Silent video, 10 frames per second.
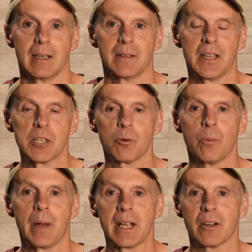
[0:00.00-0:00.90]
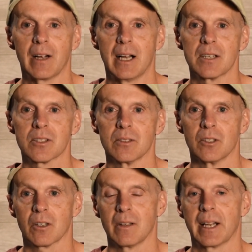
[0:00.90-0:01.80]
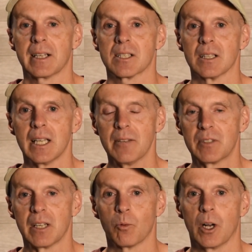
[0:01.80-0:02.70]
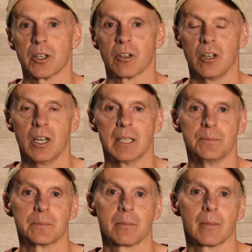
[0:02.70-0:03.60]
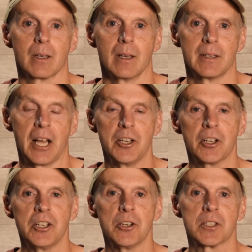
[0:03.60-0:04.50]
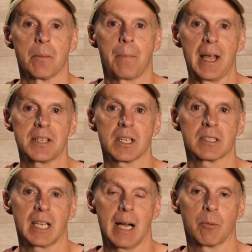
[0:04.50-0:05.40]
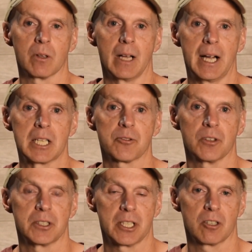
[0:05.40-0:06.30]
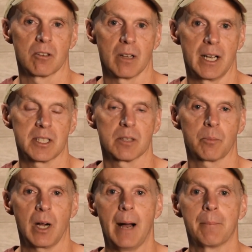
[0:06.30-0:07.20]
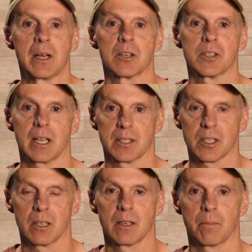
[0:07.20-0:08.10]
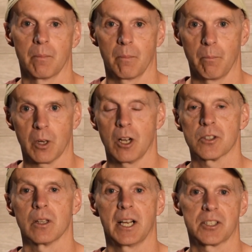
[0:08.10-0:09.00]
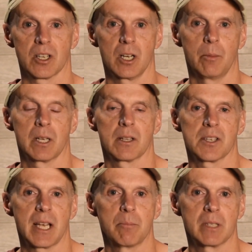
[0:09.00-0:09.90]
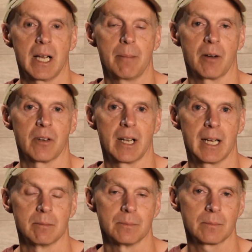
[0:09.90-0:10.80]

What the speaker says: These will make your house look like it's lived in while you're gone. Now, you can use the basic timer lights for interior lights. The problem here is that it's going to cause the lights to come on at the same time every day.